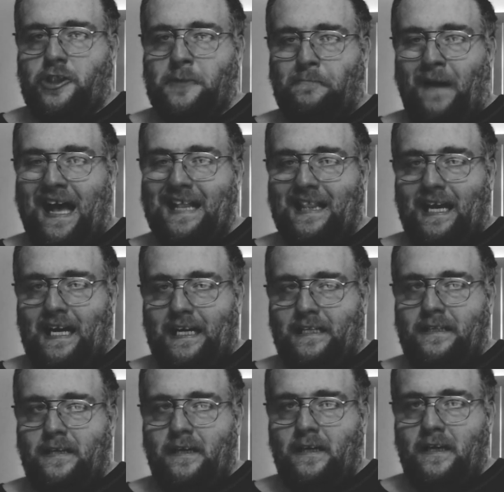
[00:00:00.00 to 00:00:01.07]
spotlight.
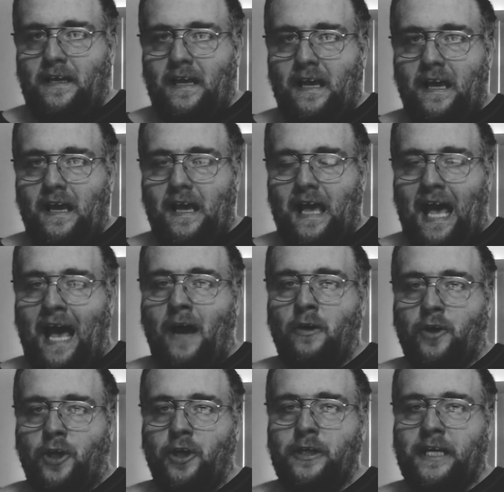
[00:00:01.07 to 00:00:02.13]
How
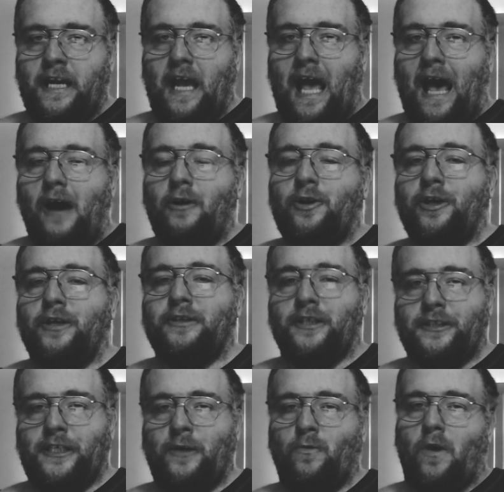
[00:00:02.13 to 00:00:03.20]
good? How good
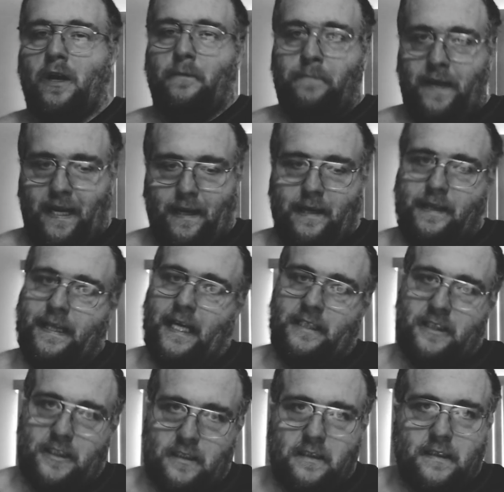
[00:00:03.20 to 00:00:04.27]
does he want to be?
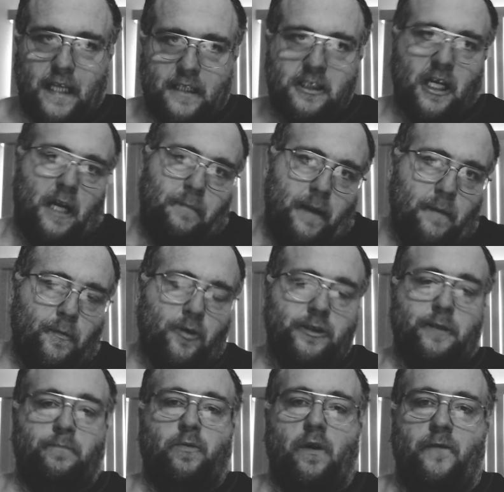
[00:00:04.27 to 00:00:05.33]
That's that's going to be the most
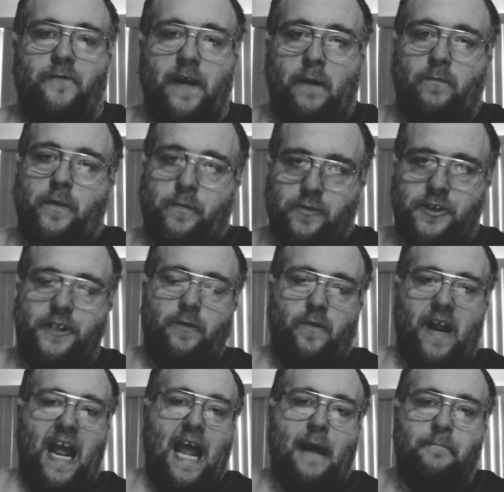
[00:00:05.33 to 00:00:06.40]
important thing. We will see
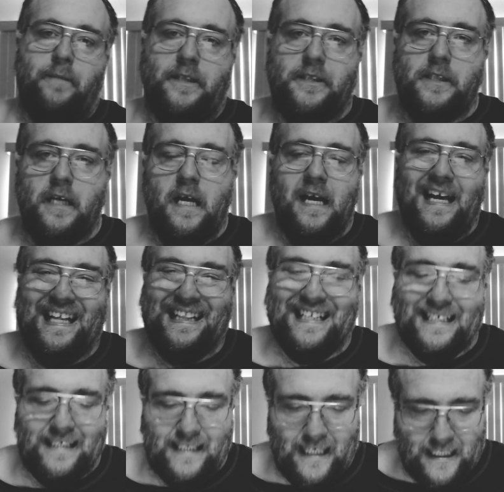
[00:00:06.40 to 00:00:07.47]
what happens
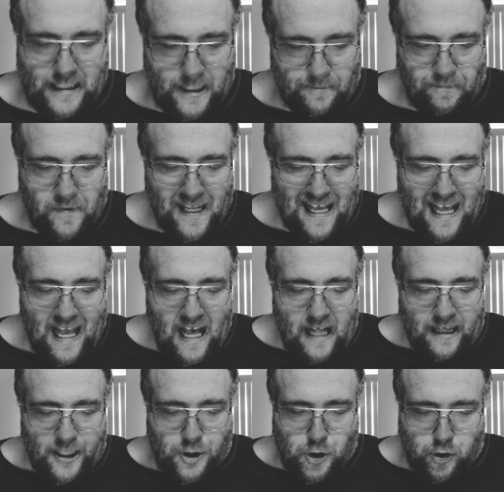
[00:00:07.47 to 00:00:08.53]
this season.
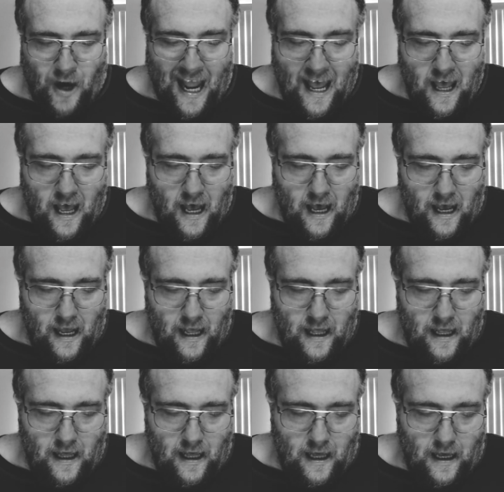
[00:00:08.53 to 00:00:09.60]
Latron, uh,
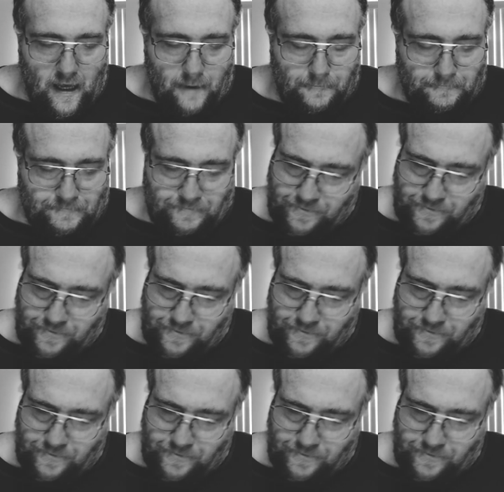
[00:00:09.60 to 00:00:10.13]
um,